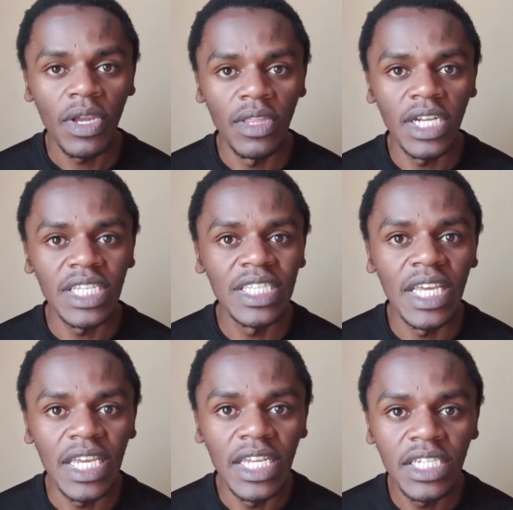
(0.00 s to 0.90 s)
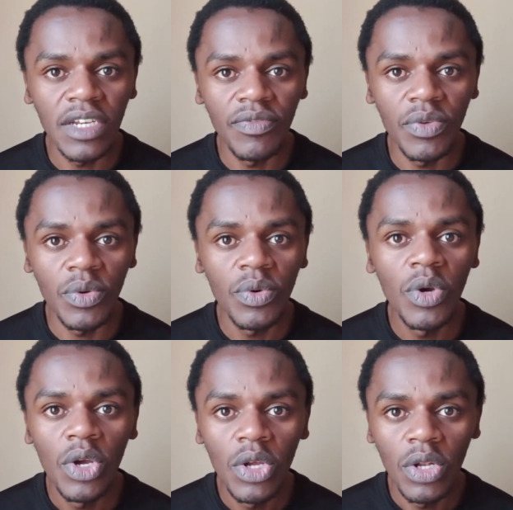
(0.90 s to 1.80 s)
That is the interview
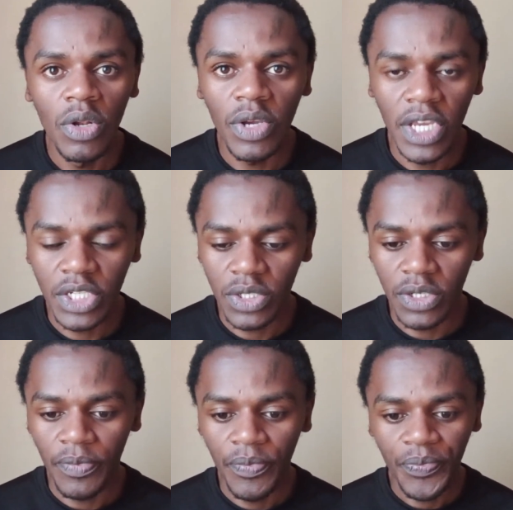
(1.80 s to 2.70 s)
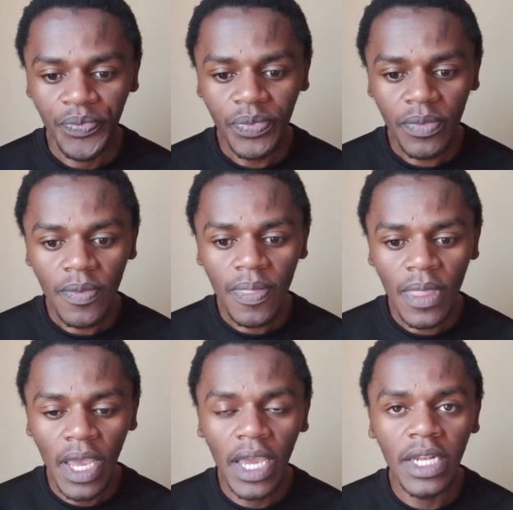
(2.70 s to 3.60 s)
location.
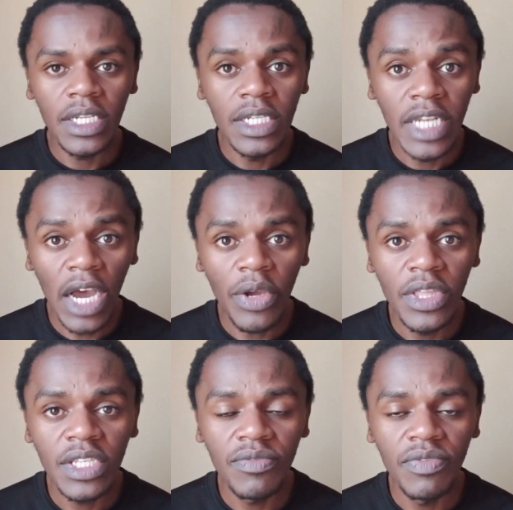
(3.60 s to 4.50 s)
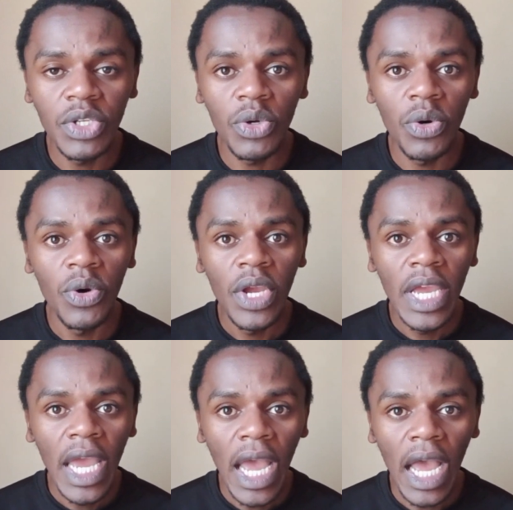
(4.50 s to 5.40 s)
And now in this video,
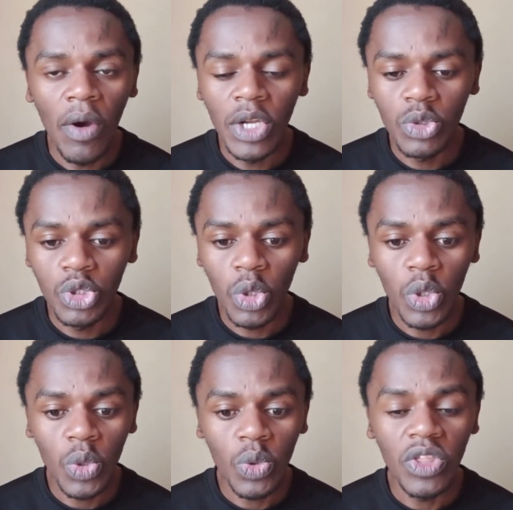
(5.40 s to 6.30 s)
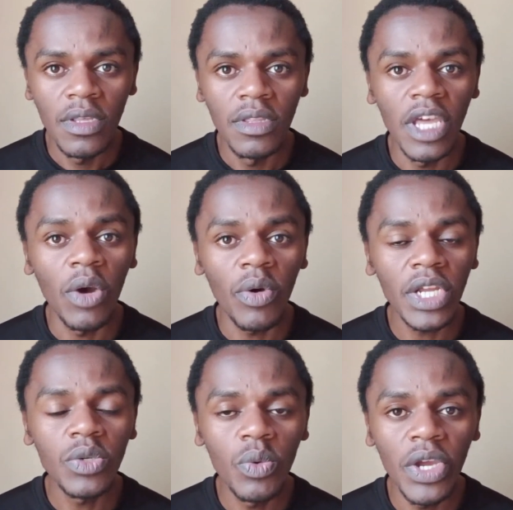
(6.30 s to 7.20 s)
I want to show you the
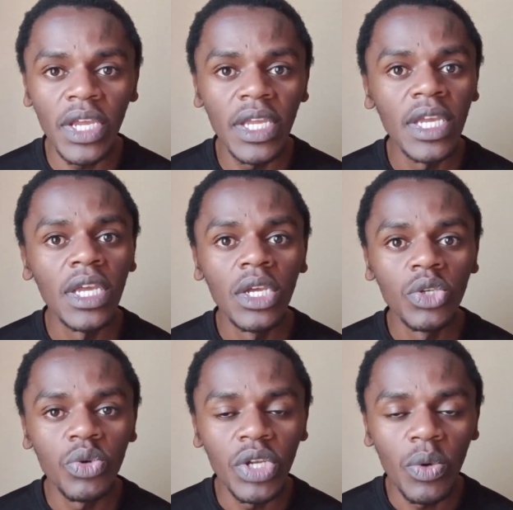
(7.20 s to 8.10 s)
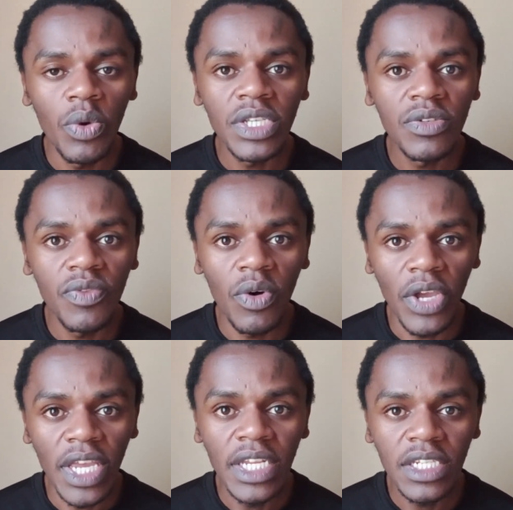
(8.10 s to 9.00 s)
correct way to request
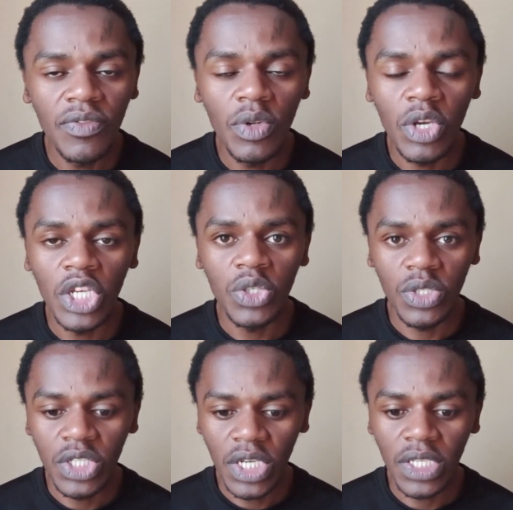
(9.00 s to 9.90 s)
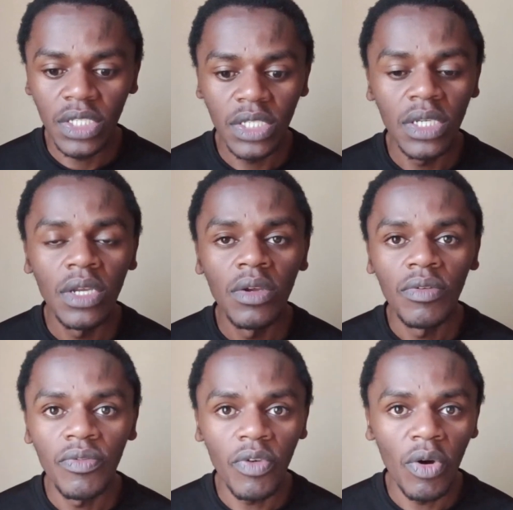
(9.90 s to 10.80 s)
for interview location change
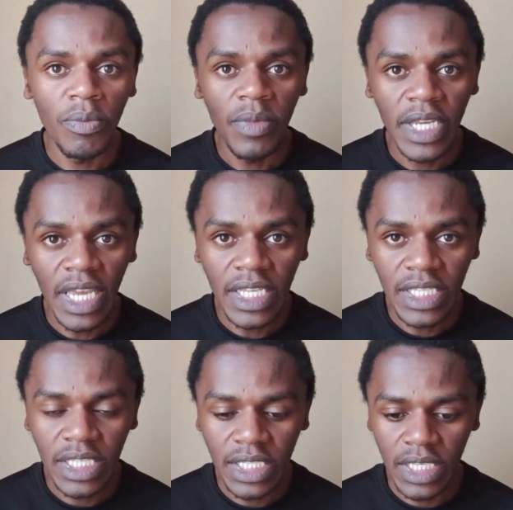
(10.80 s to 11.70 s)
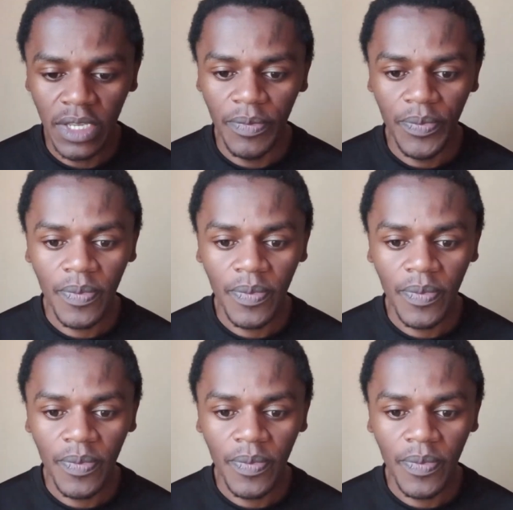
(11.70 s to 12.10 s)
from KCC.